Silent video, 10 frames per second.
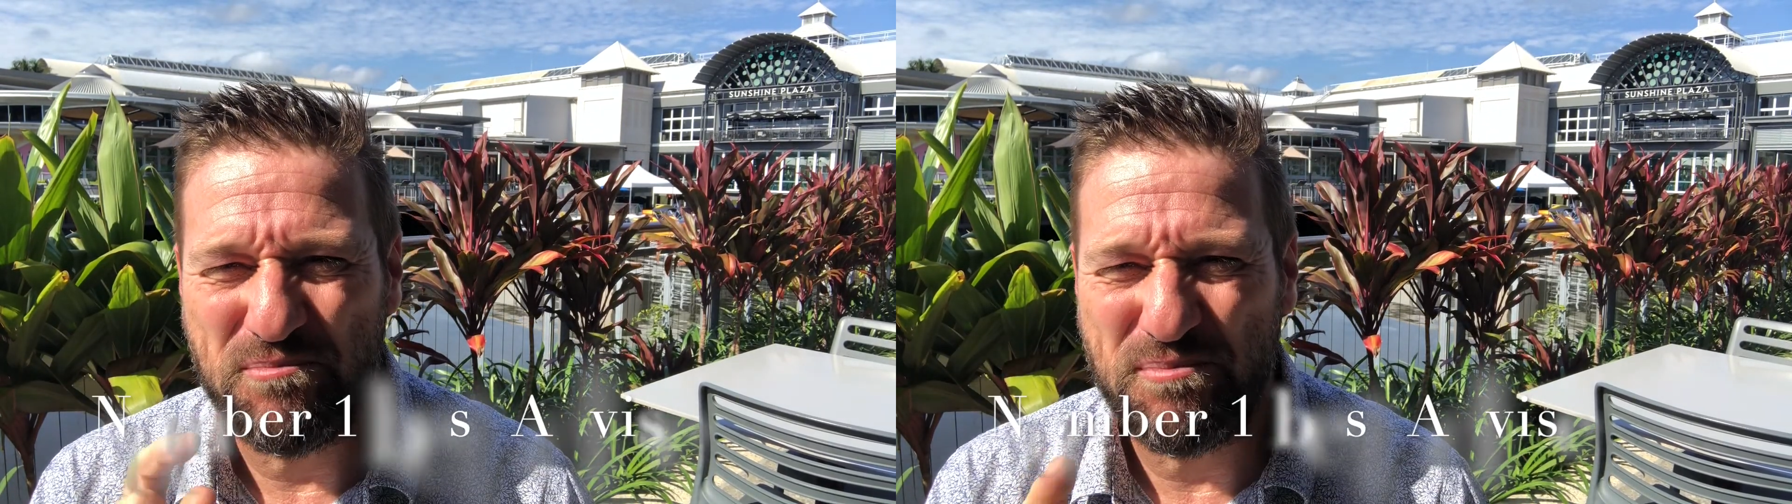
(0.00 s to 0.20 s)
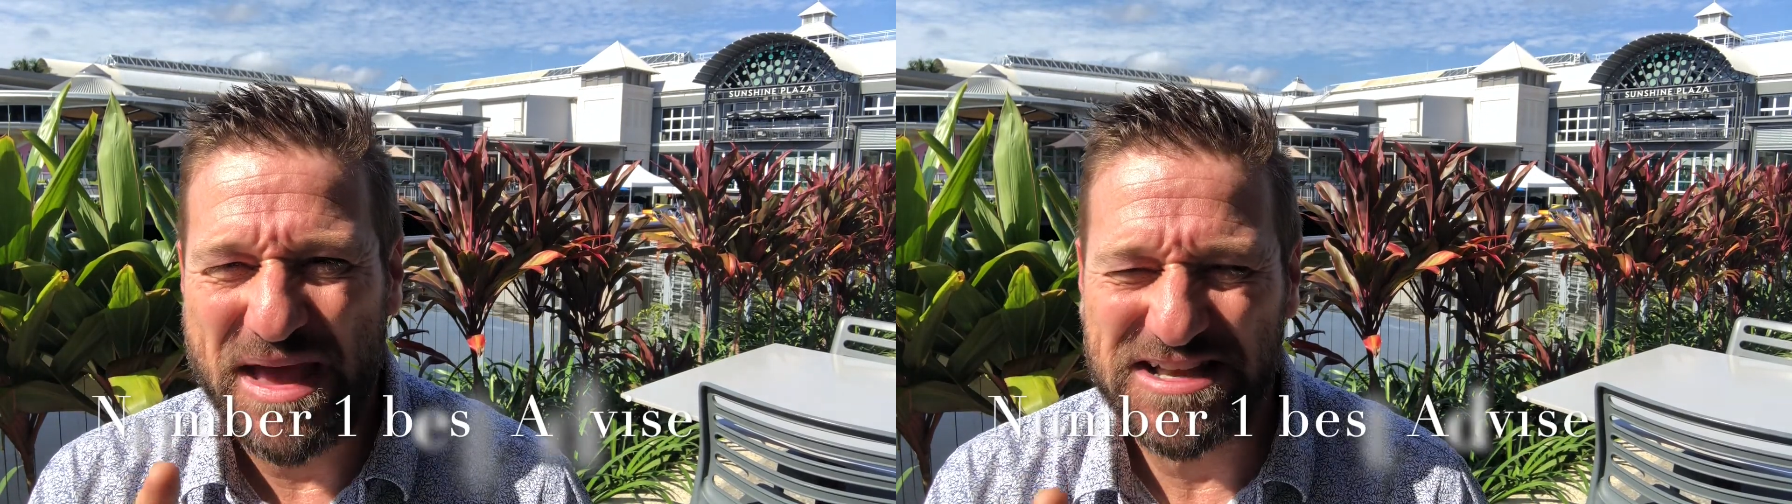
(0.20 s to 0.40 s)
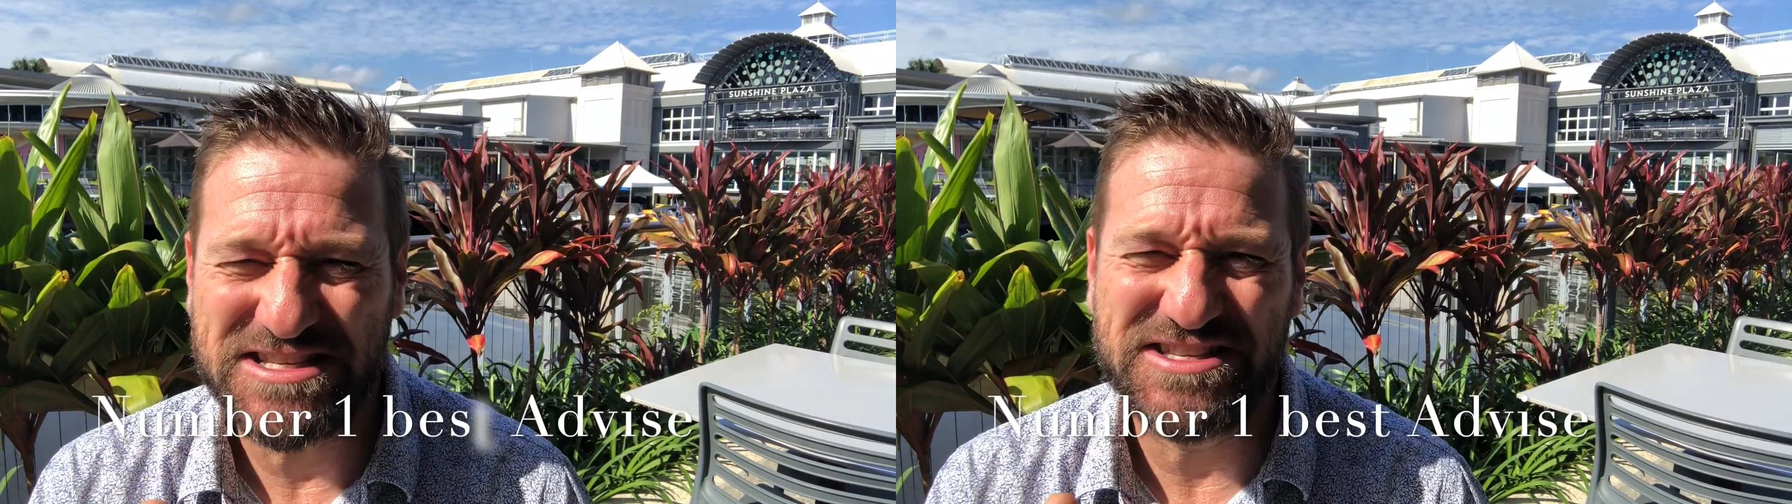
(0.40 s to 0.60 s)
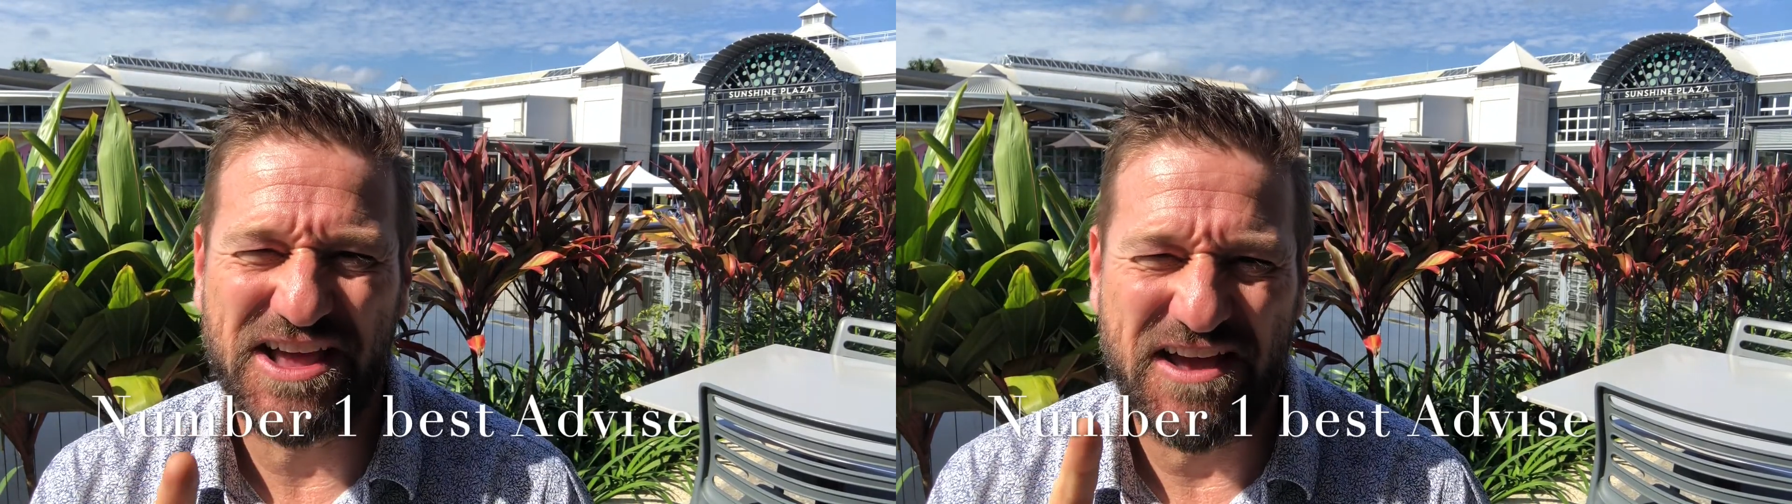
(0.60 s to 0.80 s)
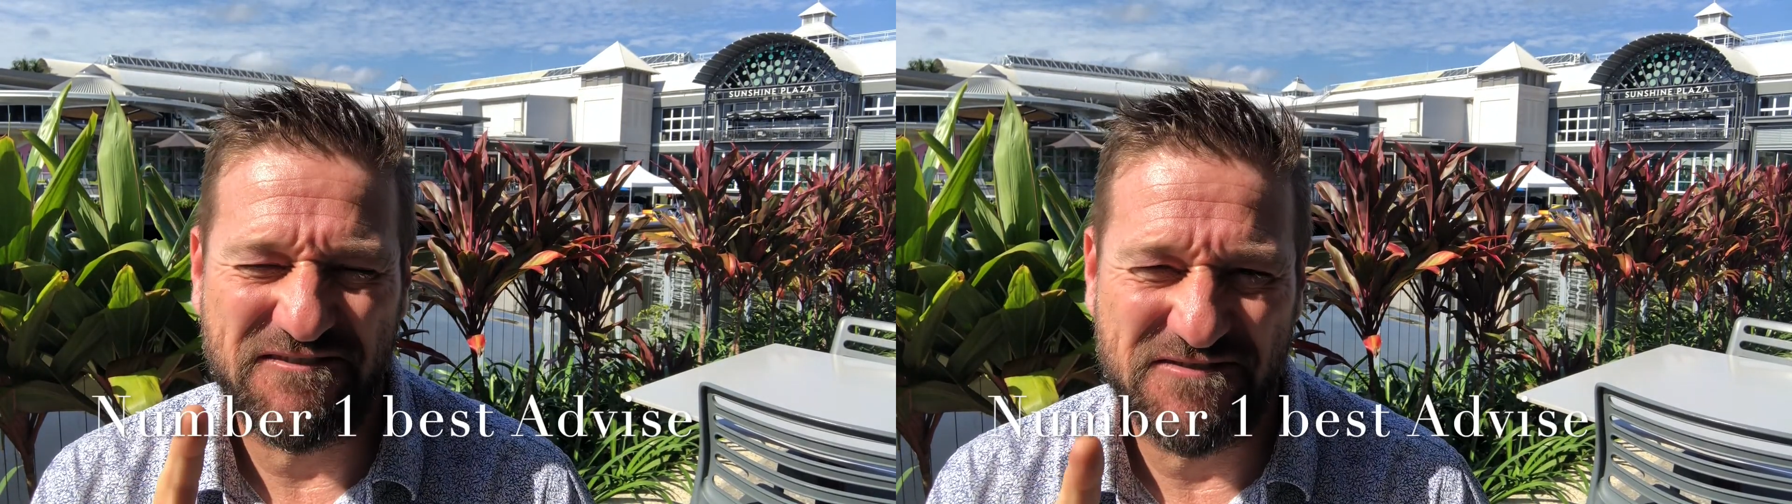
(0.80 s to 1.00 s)
best
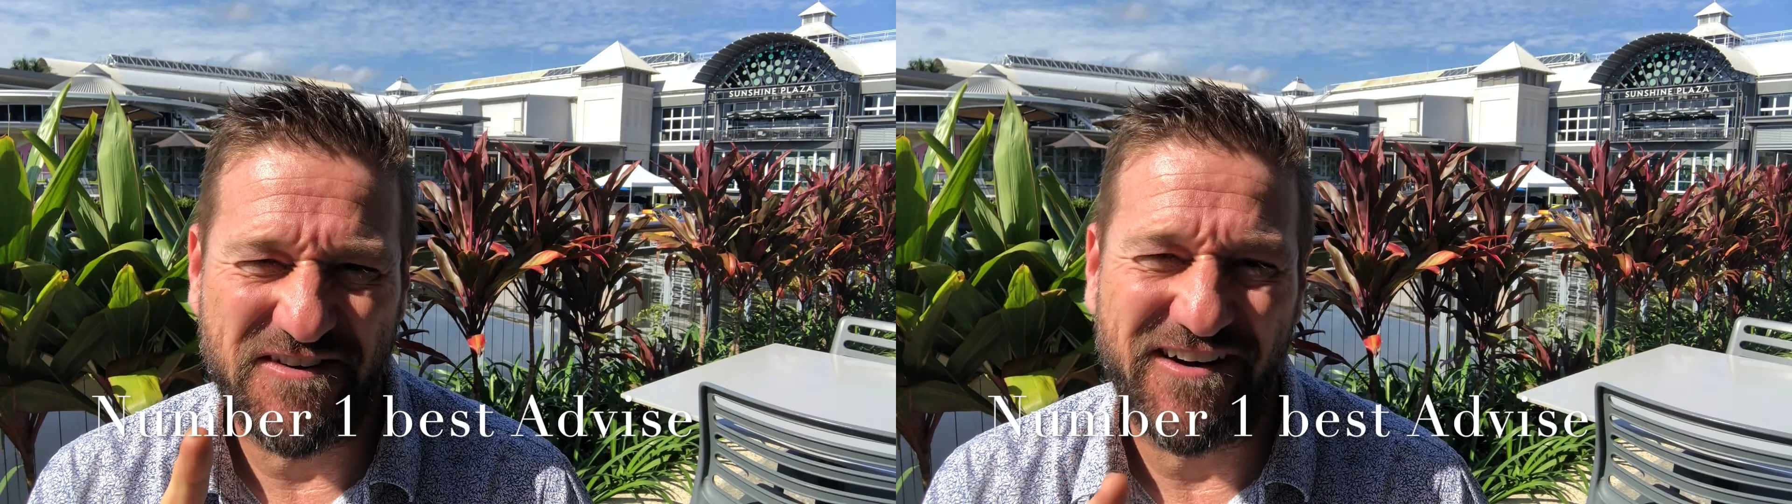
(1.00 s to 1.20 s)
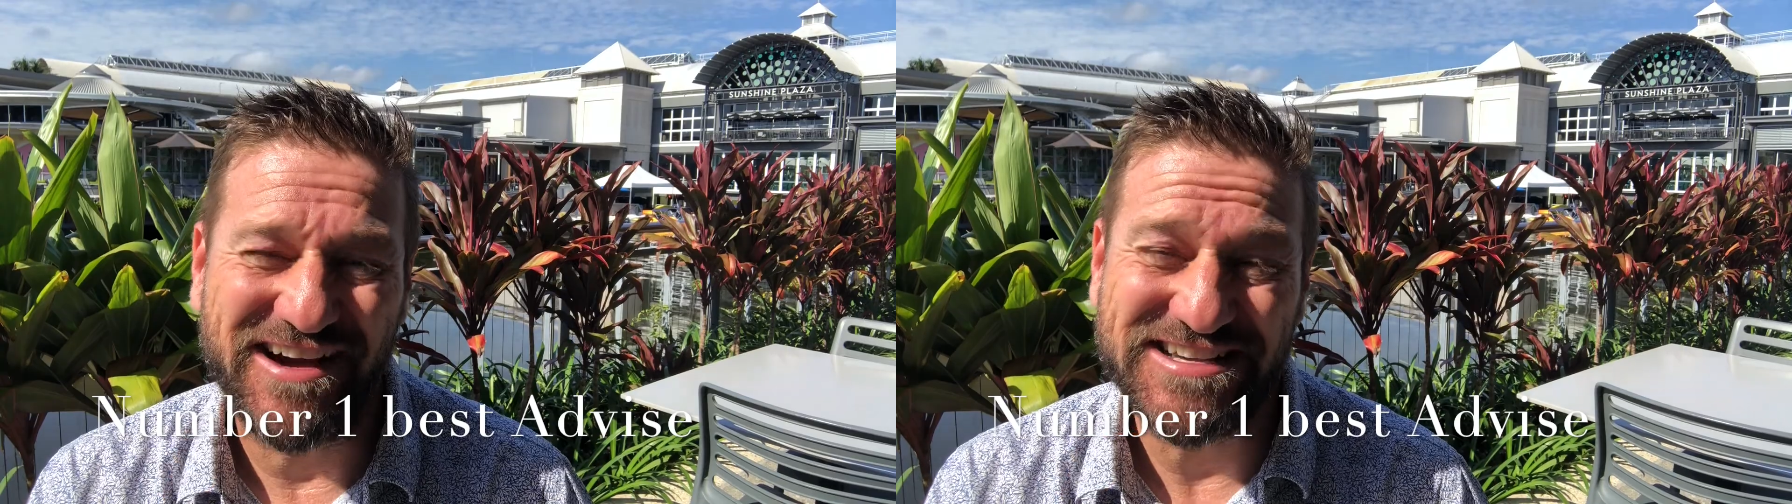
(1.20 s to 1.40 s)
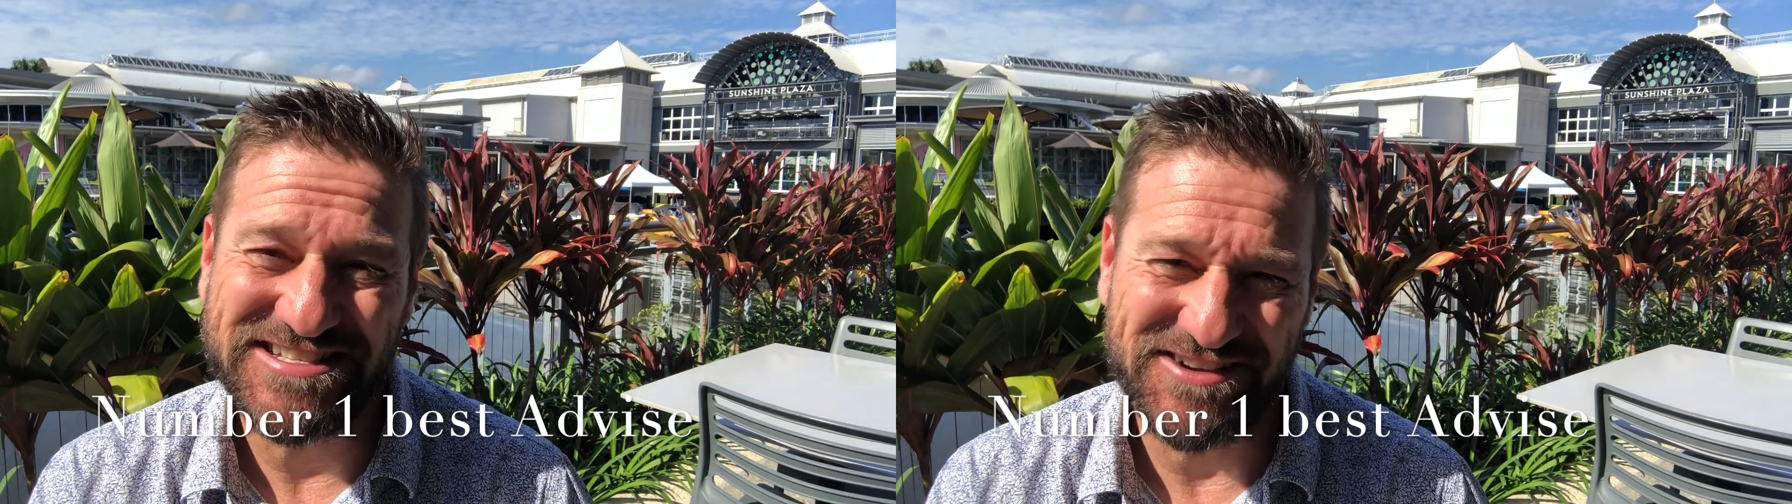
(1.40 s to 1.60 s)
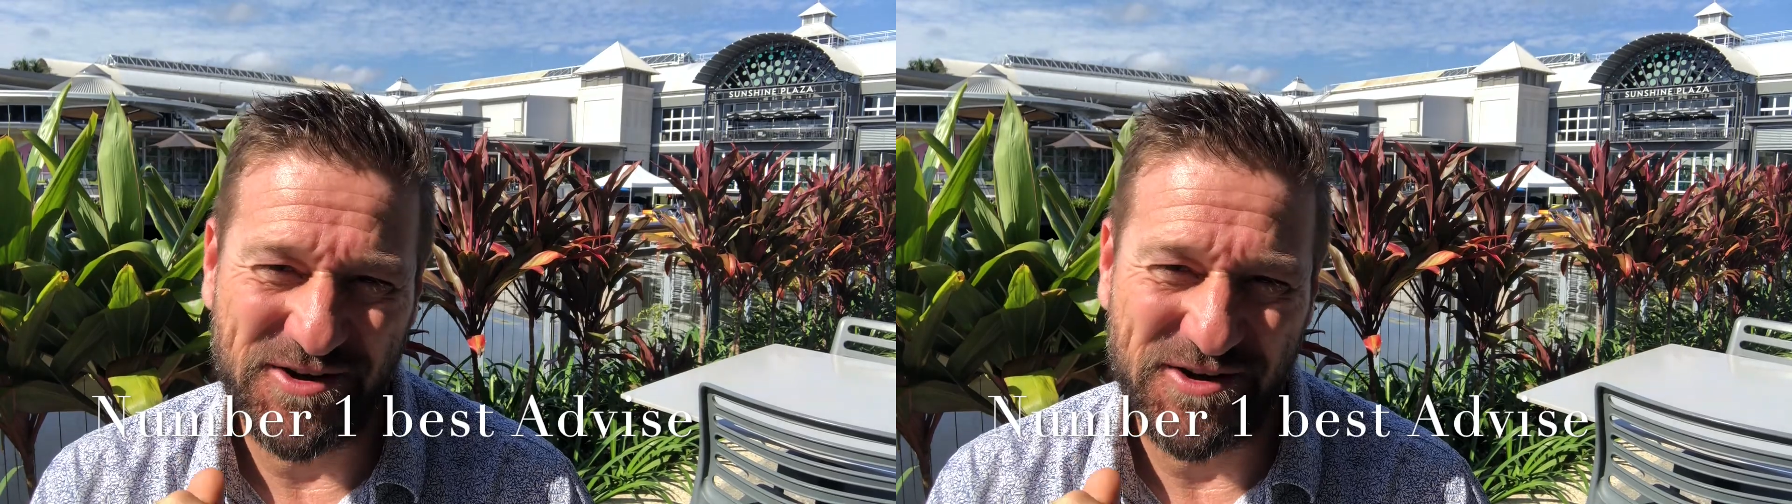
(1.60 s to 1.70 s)
advice